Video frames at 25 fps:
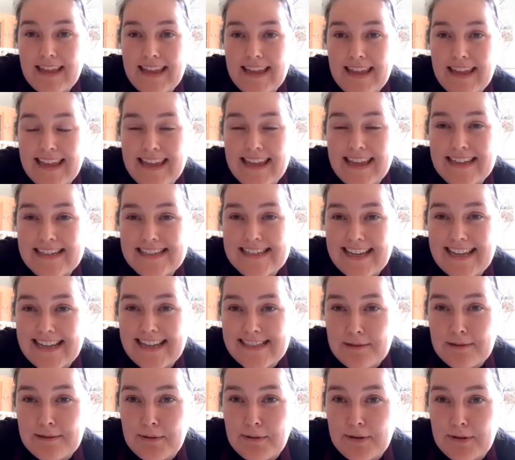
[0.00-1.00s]
in
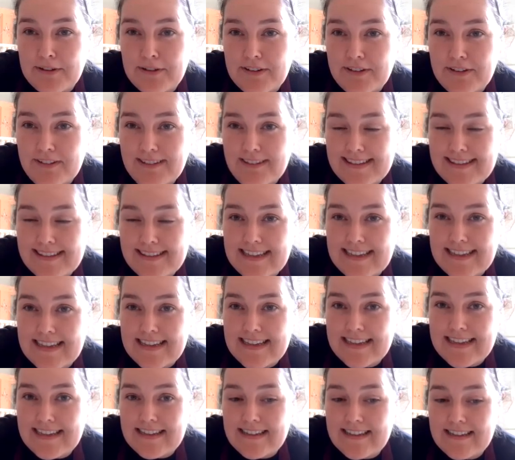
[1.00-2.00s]
Tatty Bogles
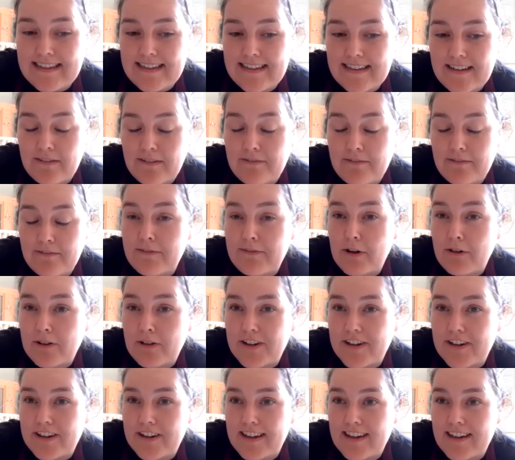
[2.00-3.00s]
on
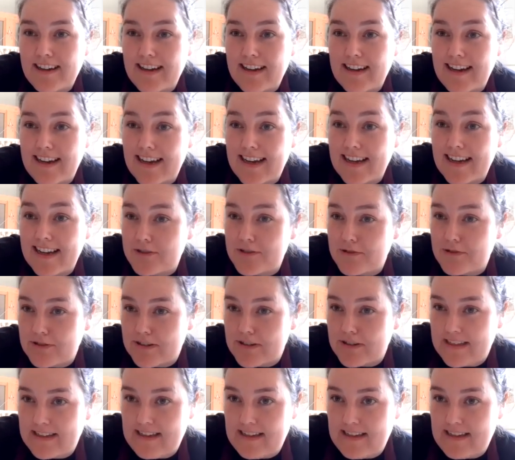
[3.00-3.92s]
Falkirk High Street.